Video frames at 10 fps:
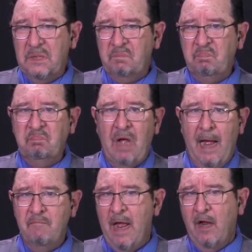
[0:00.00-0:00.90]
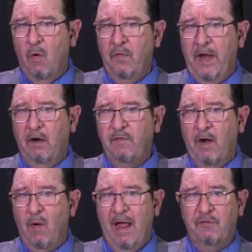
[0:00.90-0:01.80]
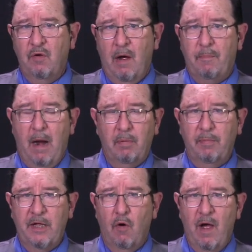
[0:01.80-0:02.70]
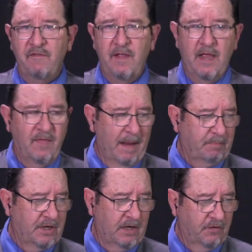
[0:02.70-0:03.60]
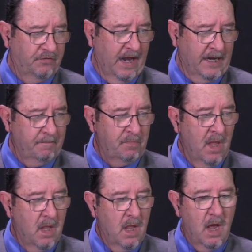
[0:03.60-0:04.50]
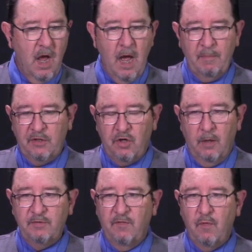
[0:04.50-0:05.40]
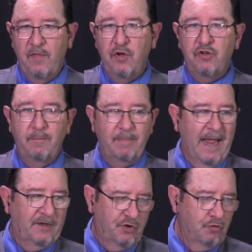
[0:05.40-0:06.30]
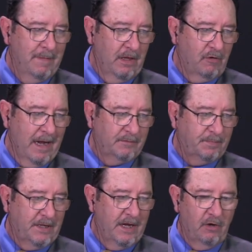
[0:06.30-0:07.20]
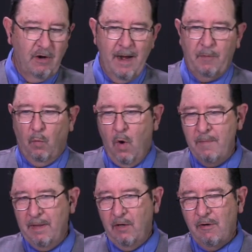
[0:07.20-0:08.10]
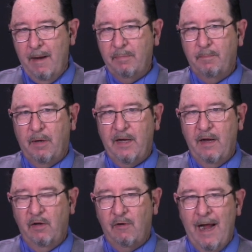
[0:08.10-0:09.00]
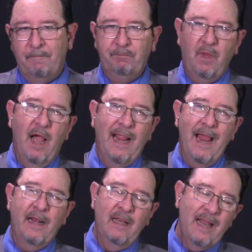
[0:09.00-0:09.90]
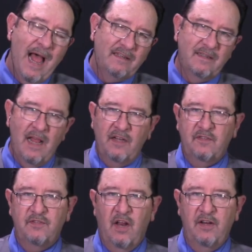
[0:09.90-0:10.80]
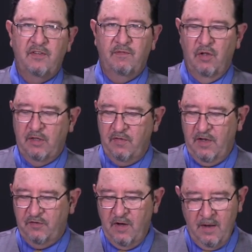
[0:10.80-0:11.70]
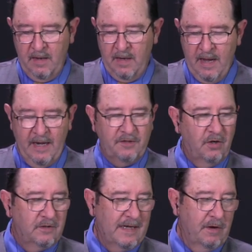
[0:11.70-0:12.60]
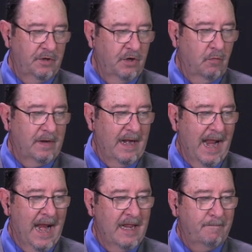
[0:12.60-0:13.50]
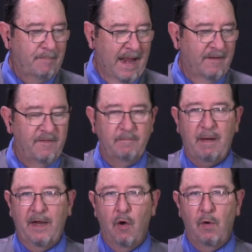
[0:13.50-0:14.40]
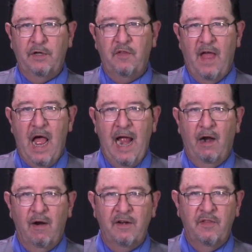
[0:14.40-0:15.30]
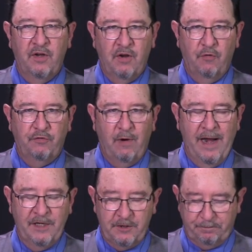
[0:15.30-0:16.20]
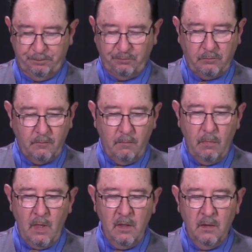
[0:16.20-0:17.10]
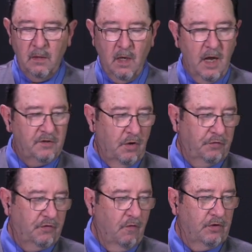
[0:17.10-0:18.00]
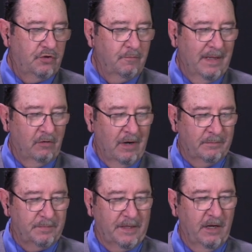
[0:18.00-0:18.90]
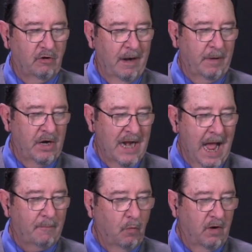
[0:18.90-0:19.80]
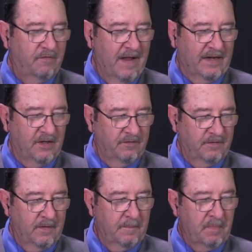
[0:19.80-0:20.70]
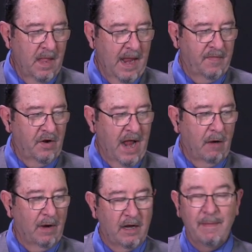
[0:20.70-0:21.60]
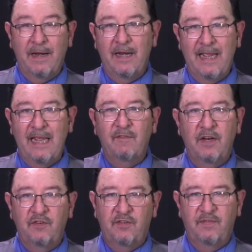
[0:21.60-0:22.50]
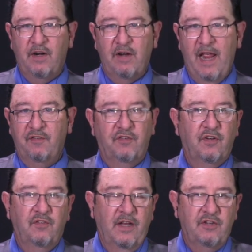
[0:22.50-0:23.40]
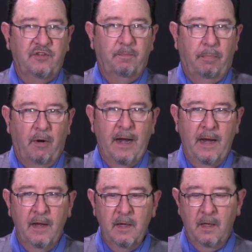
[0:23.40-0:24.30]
mm, I'm not going there if I don't have to. I'll probably go IV in that particular setting. Um, in terms of whether you should be at two milligrams per kilogram or one milligram per kilogram, again, lots and lots of studies have looked at this. And it turns out you don't get any benefit by going to the higher end of the dose range. Uh, doses over two milligrams per kilogram are not more effective, and they're not recommended even in severe cases because they just bring